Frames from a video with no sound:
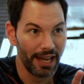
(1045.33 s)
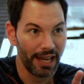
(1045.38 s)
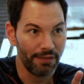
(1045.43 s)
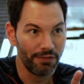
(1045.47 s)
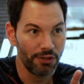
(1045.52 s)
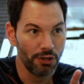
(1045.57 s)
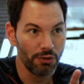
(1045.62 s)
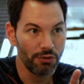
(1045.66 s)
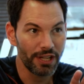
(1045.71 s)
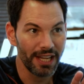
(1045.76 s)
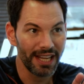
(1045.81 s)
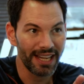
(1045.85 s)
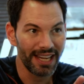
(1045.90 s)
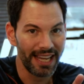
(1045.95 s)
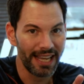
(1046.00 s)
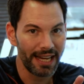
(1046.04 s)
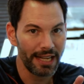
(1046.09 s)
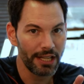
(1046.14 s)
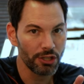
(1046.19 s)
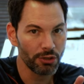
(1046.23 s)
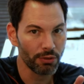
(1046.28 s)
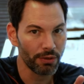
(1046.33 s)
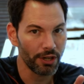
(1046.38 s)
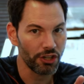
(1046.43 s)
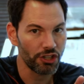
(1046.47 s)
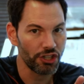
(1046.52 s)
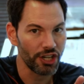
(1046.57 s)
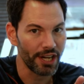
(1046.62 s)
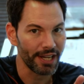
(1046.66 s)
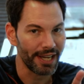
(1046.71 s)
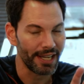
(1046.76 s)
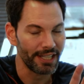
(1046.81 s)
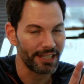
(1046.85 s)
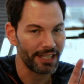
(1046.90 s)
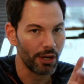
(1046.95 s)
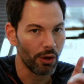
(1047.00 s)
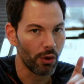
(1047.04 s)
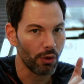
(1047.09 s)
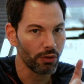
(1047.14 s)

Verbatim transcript: If you get any sort of shake, the